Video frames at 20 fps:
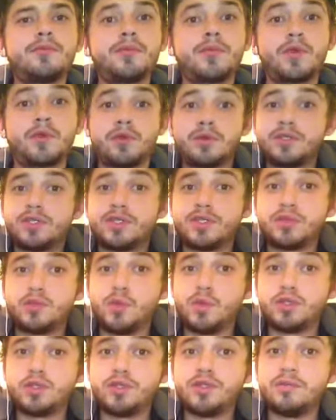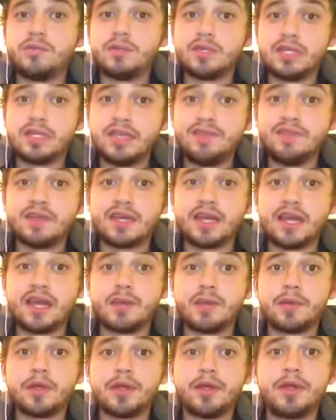Christians want you to believe it
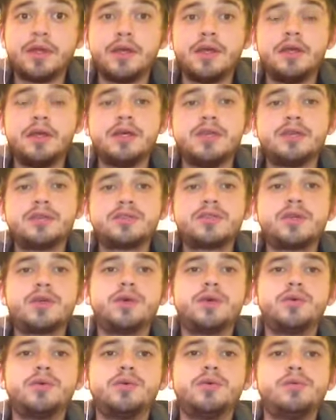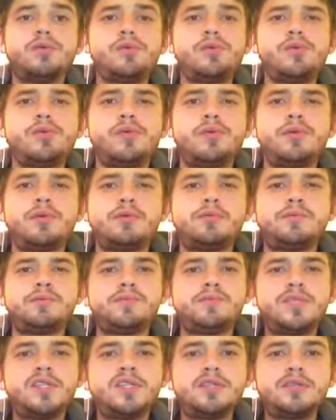happened. So
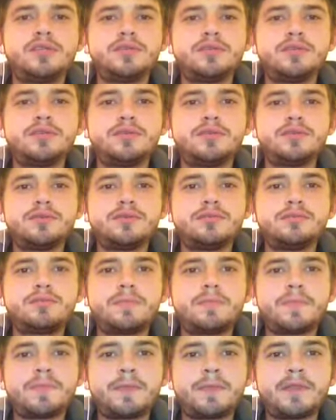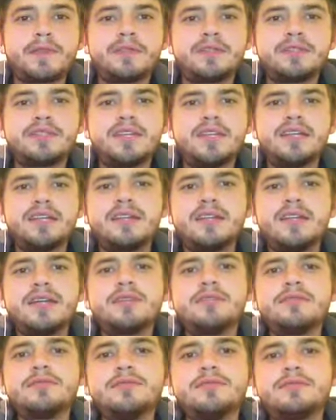just take like
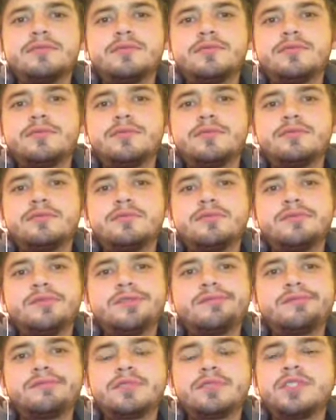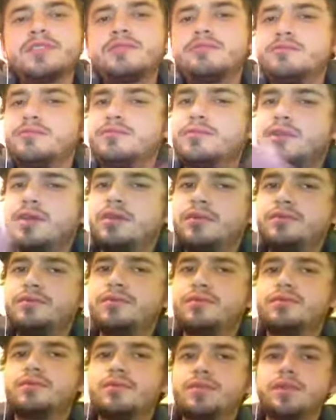look just don't
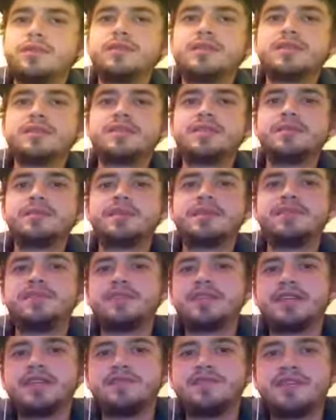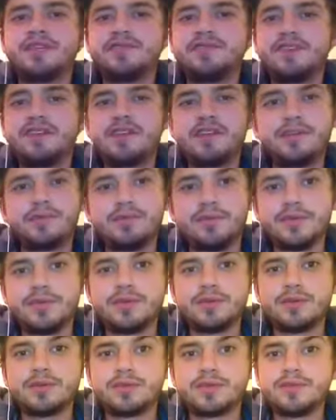accept everything at face value when you
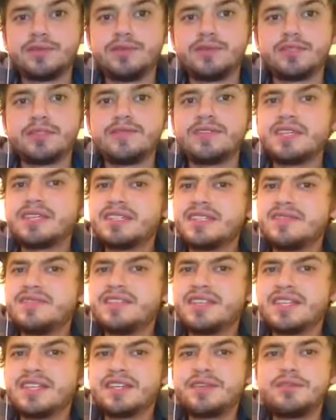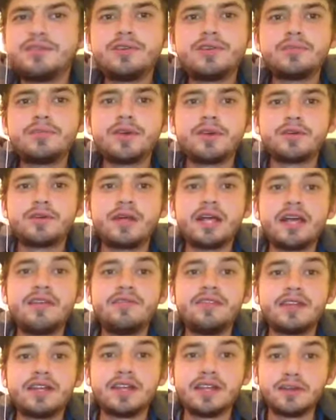go to school and stuff, like, because even like you learn about
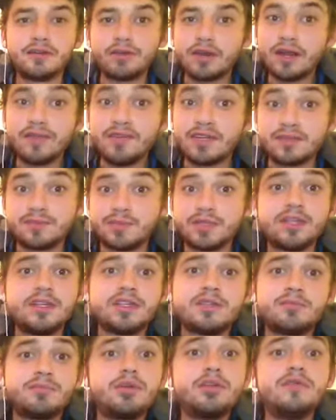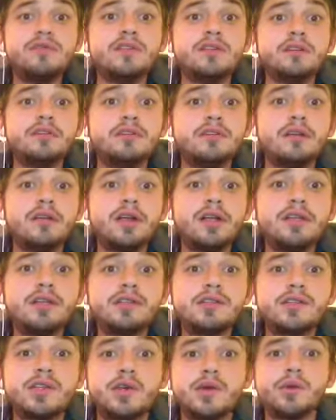gravity, and gravity's been disproven. All right,
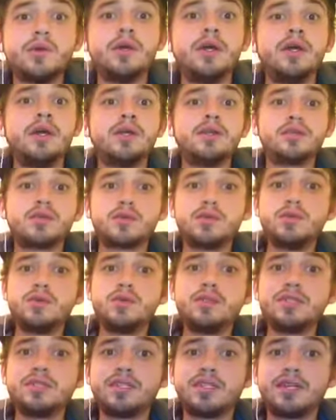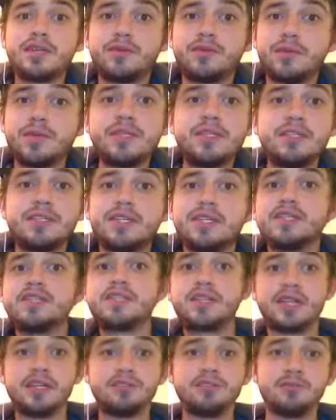so school isn't there really to
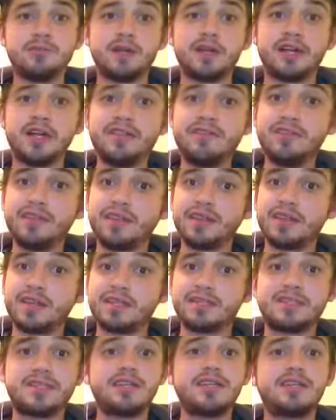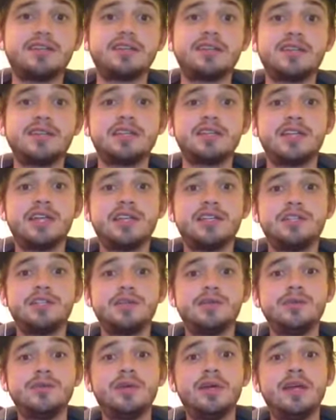educate you about everything. It's there to educate
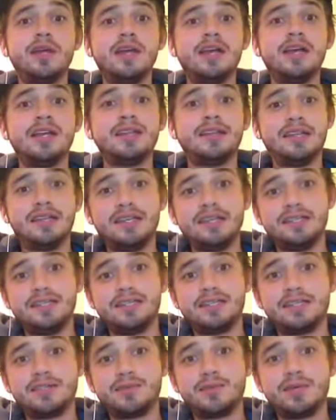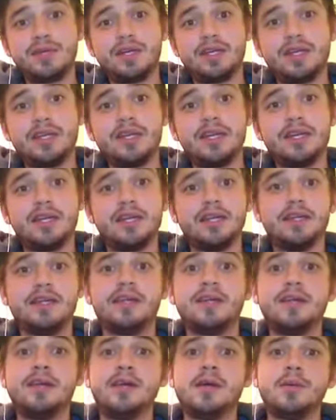you in the easiest way and
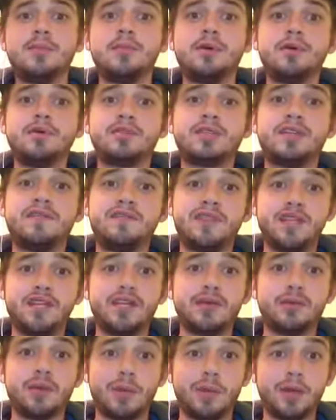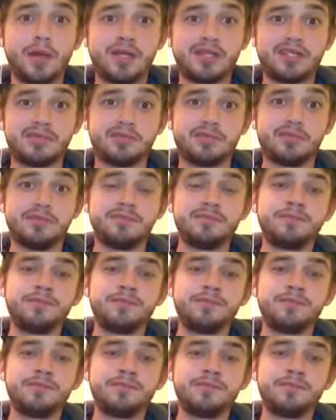most convenient way possible.